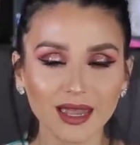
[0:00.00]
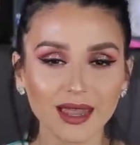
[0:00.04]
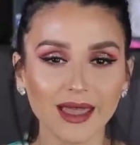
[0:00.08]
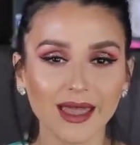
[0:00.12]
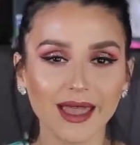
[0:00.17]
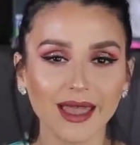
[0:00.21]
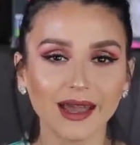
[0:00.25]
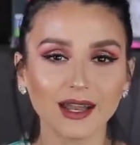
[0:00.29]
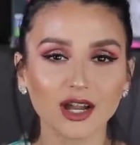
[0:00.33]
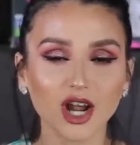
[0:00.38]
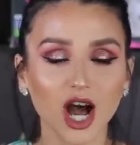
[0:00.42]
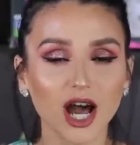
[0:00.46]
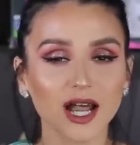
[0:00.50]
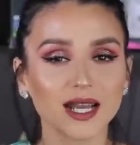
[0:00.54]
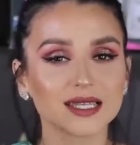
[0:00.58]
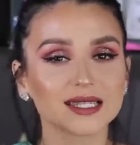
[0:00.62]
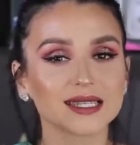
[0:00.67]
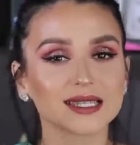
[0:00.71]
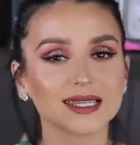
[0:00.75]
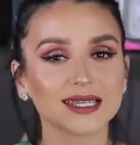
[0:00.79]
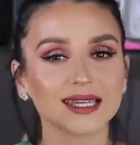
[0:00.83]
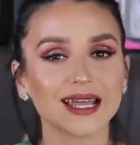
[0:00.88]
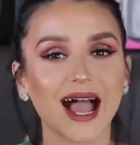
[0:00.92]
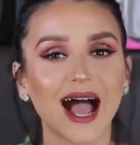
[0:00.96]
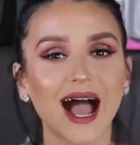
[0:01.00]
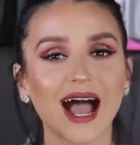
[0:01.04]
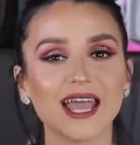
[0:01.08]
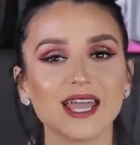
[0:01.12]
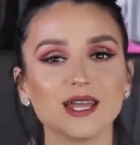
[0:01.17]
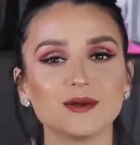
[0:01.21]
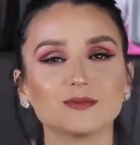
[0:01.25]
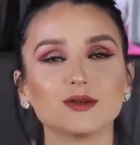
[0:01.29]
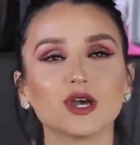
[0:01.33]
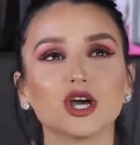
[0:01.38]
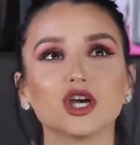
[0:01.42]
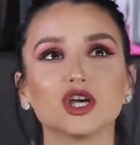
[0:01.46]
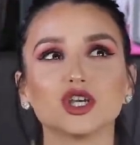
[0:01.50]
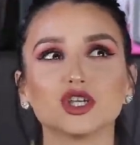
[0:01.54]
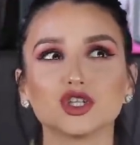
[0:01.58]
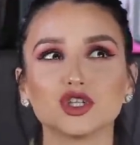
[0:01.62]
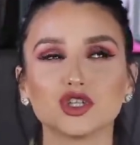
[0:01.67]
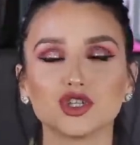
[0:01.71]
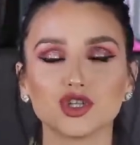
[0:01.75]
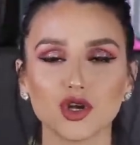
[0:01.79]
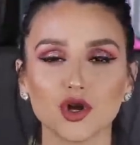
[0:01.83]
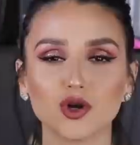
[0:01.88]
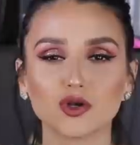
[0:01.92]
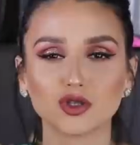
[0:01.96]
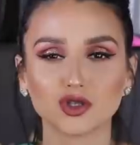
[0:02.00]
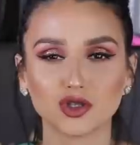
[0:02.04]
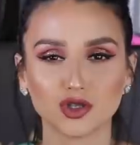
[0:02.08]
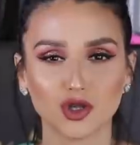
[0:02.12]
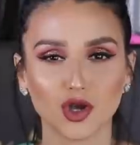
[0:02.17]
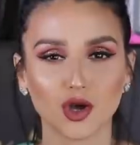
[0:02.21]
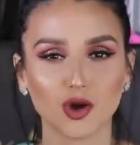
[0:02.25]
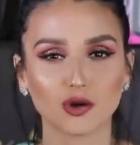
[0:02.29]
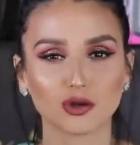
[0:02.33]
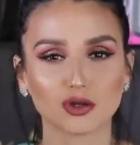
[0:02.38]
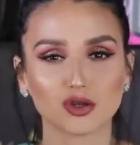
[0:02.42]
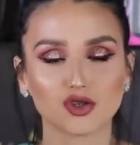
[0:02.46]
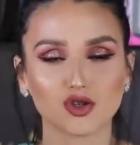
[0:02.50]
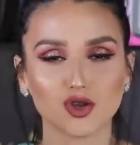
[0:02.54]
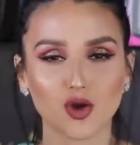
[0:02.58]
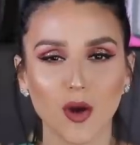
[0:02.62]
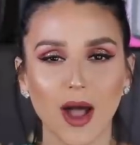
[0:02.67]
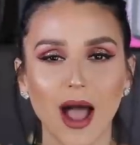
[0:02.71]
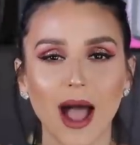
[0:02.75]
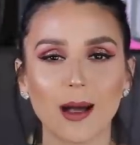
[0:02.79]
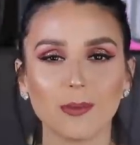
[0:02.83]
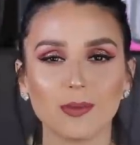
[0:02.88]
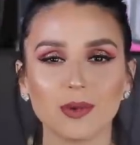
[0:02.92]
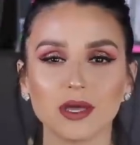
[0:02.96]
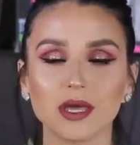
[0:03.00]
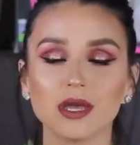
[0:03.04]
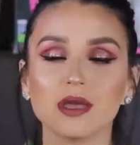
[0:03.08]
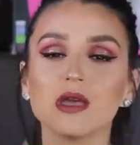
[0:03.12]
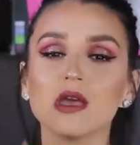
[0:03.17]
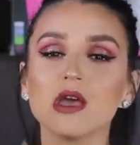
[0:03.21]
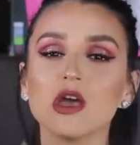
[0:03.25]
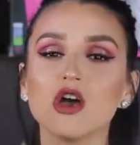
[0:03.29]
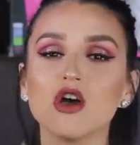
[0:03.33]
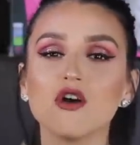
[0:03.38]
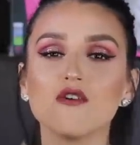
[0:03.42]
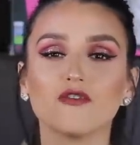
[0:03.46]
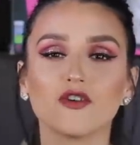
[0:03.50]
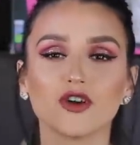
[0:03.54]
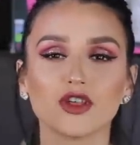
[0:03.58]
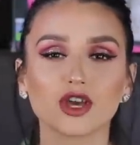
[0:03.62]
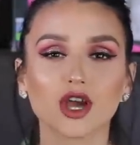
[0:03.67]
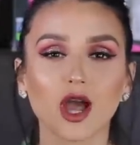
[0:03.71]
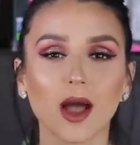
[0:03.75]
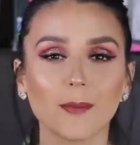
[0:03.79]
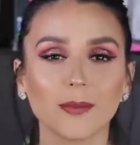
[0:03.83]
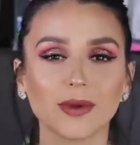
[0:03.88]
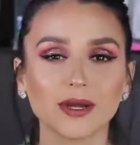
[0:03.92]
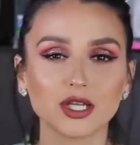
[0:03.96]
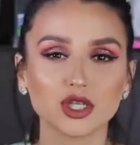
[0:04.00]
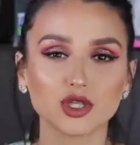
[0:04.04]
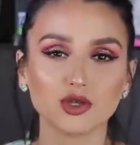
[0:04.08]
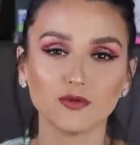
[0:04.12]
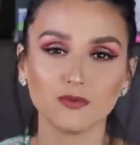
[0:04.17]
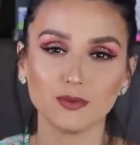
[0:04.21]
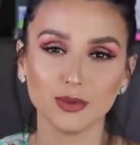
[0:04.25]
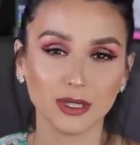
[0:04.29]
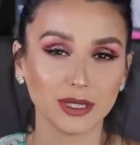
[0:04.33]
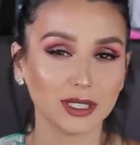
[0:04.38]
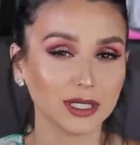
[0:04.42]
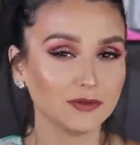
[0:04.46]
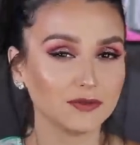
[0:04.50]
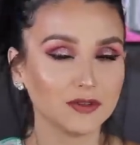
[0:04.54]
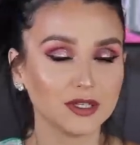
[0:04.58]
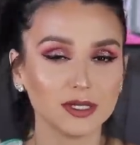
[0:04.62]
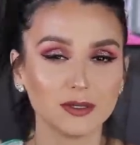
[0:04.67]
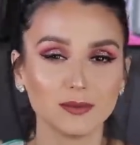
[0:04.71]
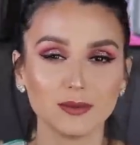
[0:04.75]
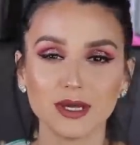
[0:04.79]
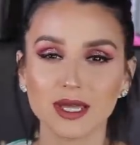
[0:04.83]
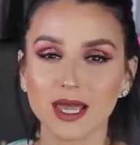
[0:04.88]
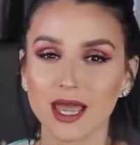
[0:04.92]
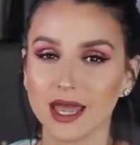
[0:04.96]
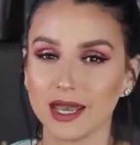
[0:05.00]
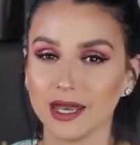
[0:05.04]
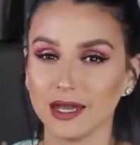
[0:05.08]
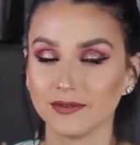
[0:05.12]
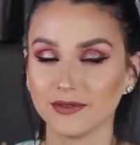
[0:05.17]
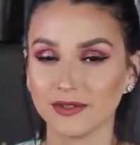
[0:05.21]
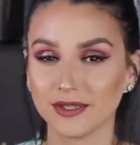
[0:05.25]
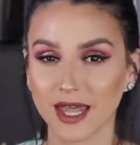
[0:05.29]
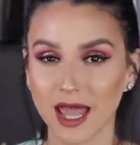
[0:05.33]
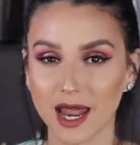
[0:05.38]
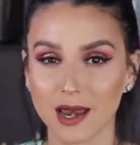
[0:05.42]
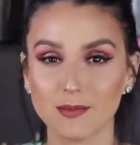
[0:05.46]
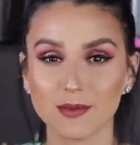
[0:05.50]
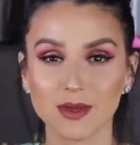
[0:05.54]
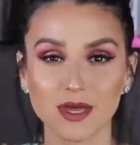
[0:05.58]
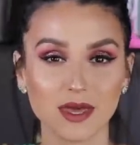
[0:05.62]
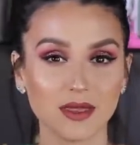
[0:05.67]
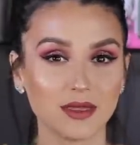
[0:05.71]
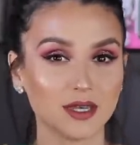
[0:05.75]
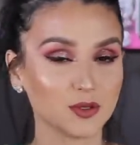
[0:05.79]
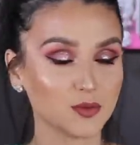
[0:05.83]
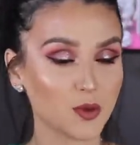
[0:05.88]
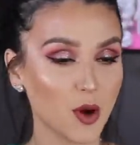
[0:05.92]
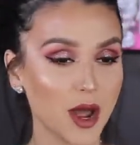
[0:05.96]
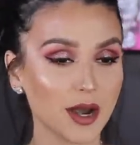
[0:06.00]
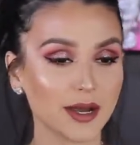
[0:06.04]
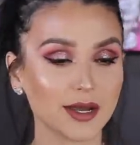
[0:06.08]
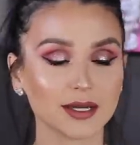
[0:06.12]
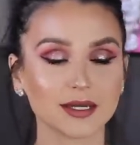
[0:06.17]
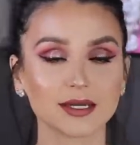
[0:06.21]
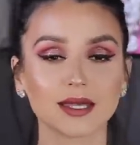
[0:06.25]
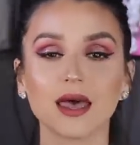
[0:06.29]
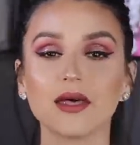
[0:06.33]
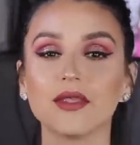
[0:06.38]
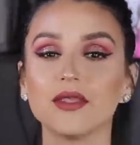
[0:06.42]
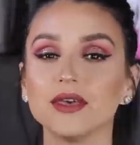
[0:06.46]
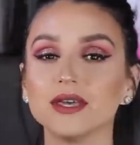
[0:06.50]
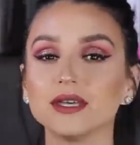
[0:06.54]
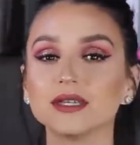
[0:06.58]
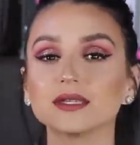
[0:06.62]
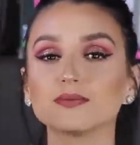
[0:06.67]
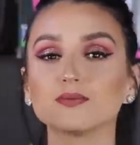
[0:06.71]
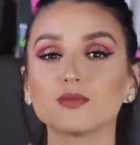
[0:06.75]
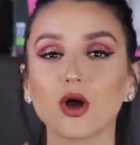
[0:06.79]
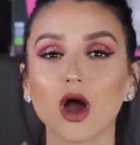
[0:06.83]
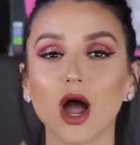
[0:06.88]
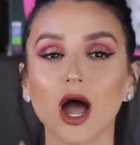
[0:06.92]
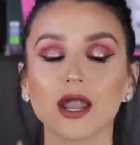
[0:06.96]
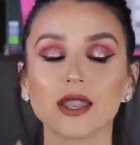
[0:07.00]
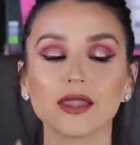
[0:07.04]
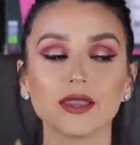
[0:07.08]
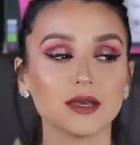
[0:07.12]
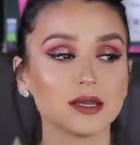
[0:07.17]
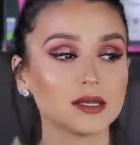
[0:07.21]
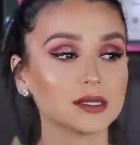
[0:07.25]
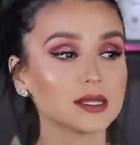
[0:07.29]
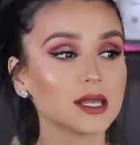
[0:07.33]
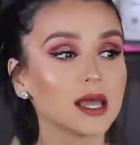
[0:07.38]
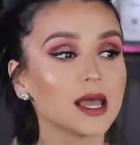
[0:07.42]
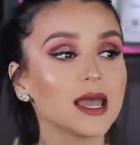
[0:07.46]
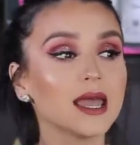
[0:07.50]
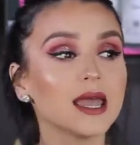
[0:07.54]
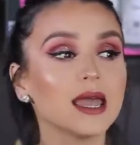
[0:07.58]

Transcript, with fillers: and honestly I am so stoked so happy for the companies who believed in me and have sent me this product this pro this